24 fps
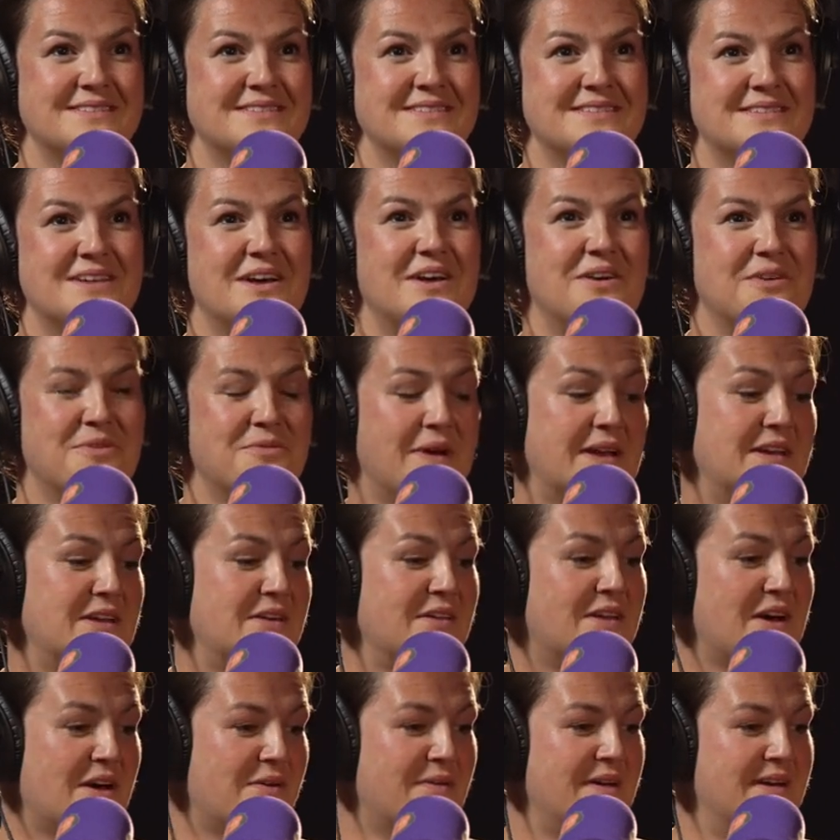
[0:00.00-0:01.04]
So when
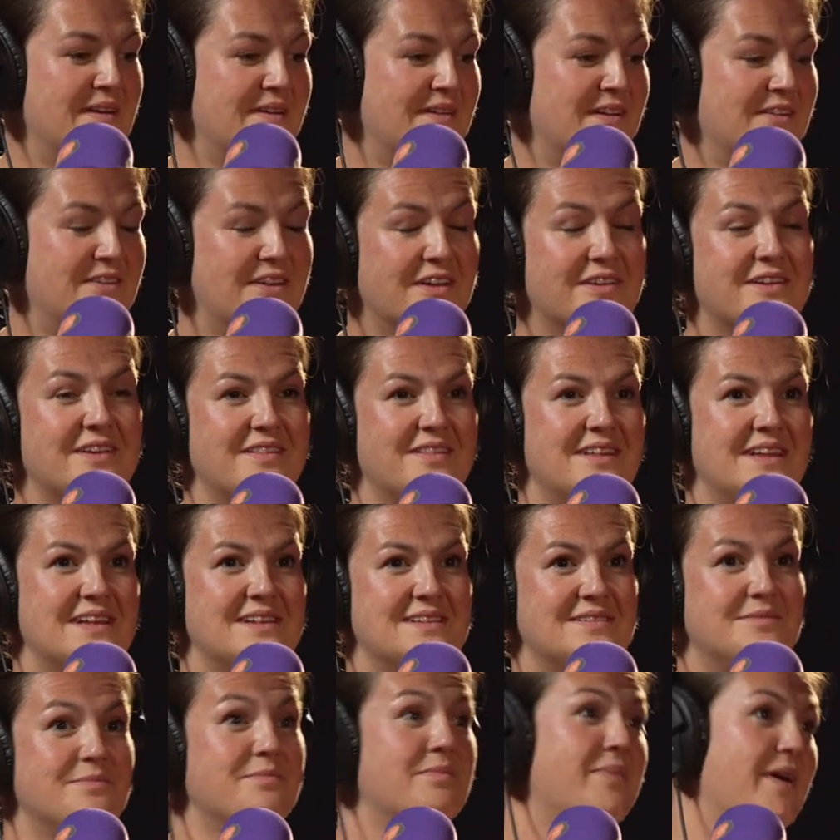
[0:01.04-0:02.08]
you go in and you look at
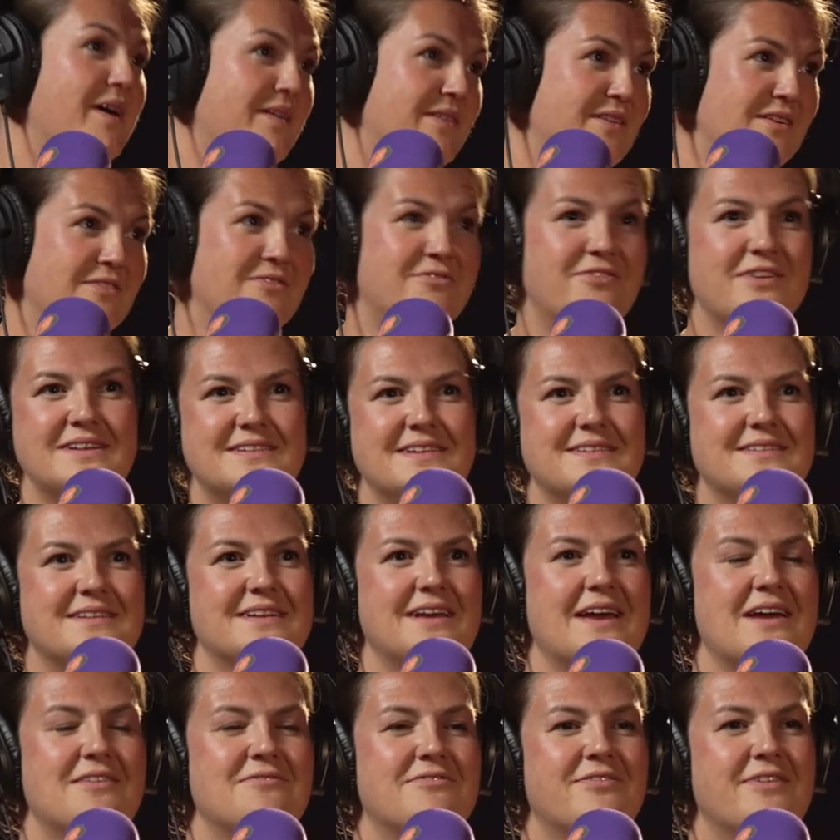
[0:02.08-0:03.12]
these Parthenon friezes again,